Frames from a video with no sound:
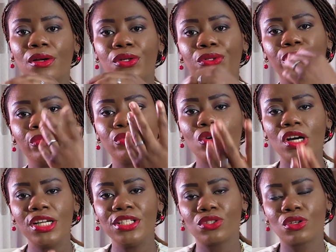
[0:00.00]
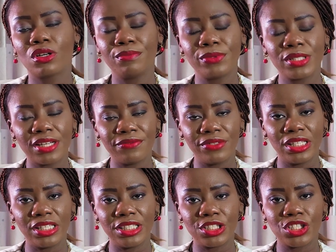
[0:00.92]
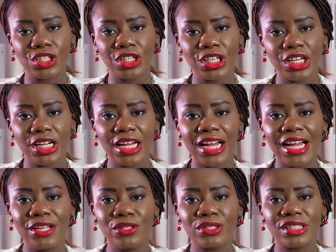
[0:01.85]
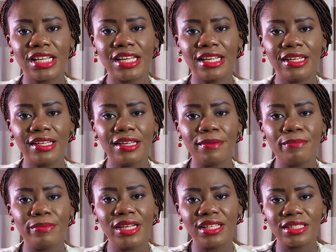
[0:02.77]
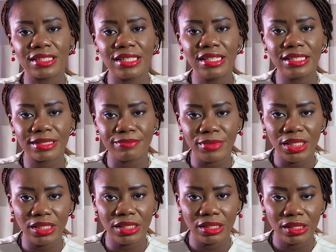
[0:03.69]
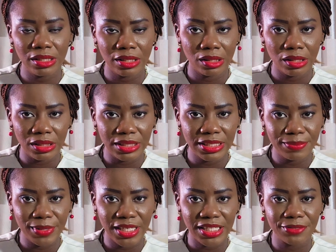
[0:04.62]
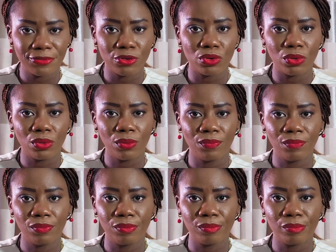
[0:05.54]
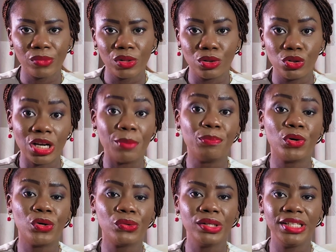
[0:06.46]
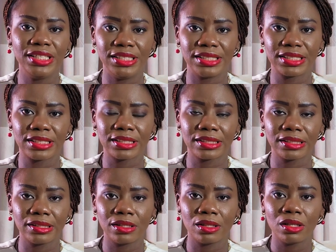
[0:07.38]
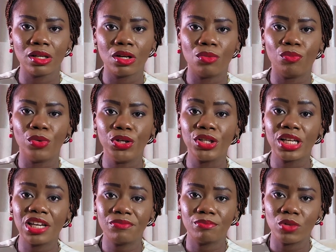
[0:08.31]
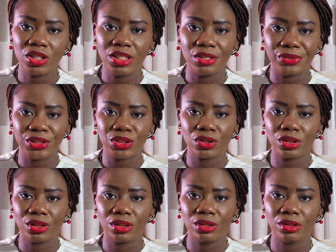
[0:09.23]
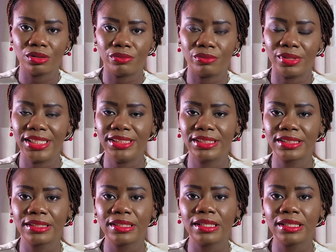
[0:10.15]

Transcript: You go into Computer Village and you say, please lease me this PS4. You are borrowing it, but you give money in return, right?